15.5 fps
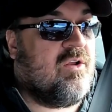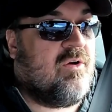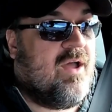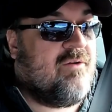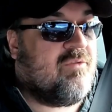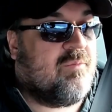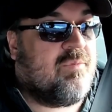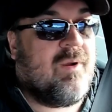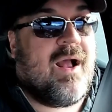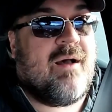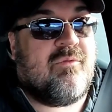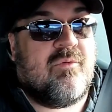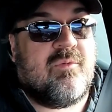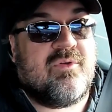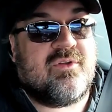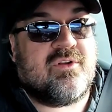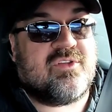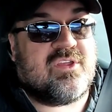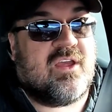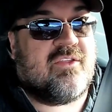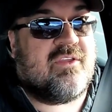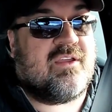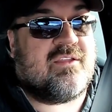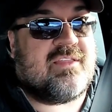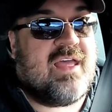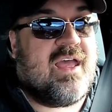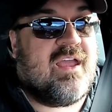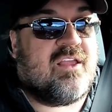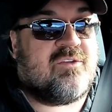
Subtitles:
don't have a problem with it or something like that,